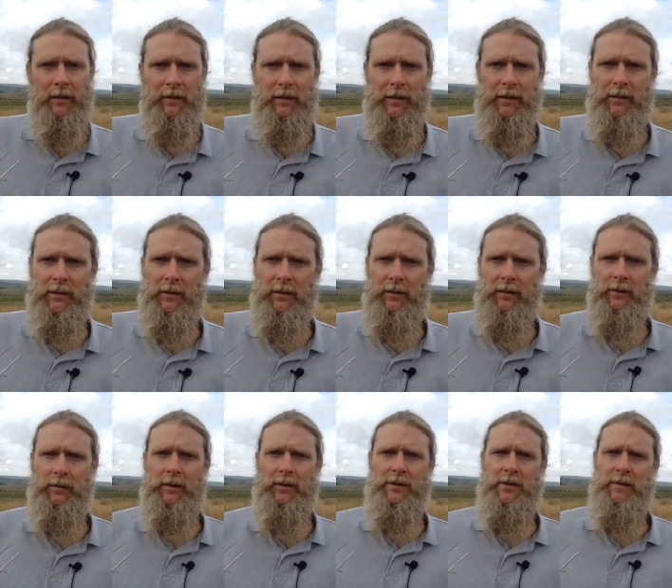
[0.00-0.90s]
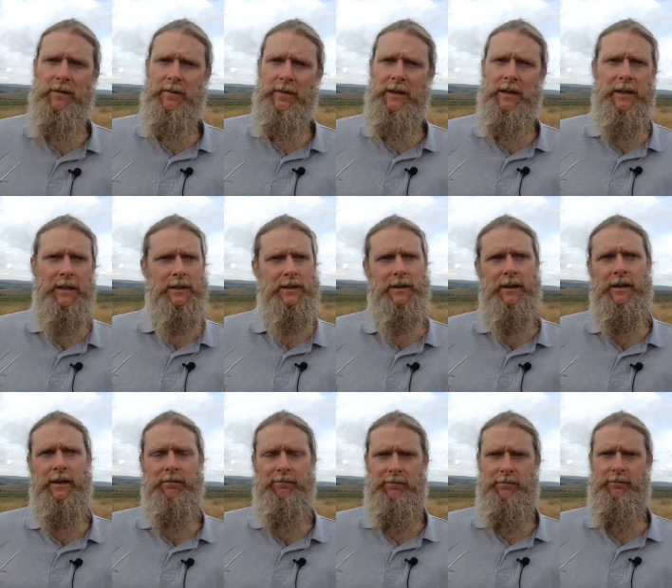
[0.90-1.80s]
If they said, oh, what do you feel? It's
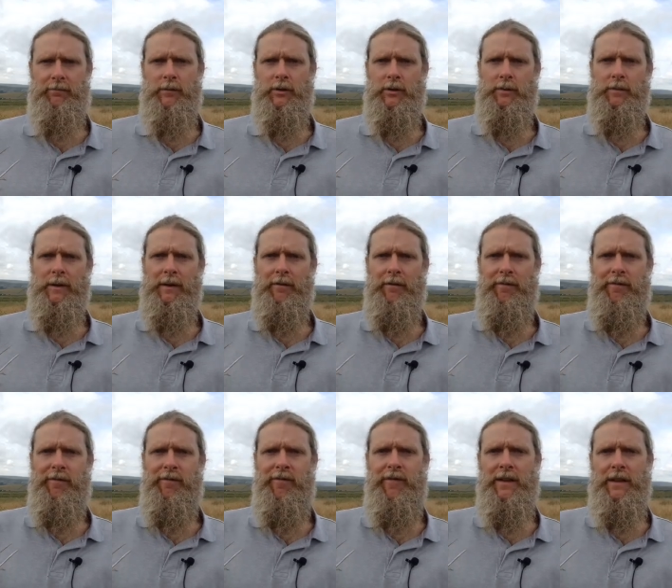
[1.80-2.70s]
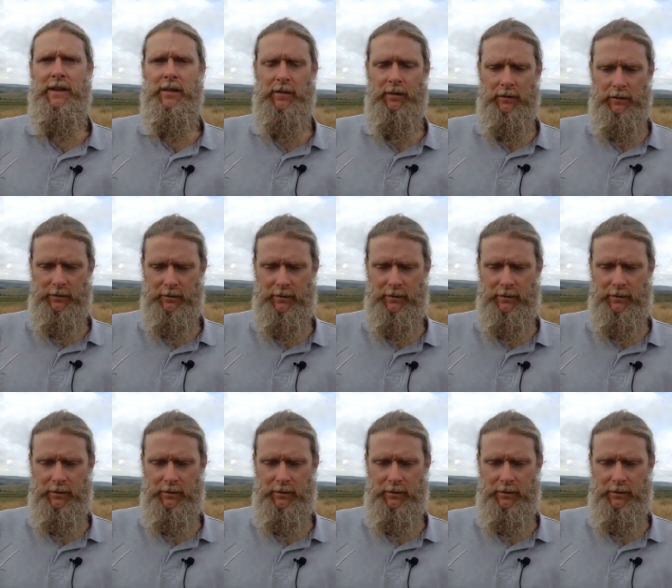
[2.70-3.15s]
like, what do you mean feel?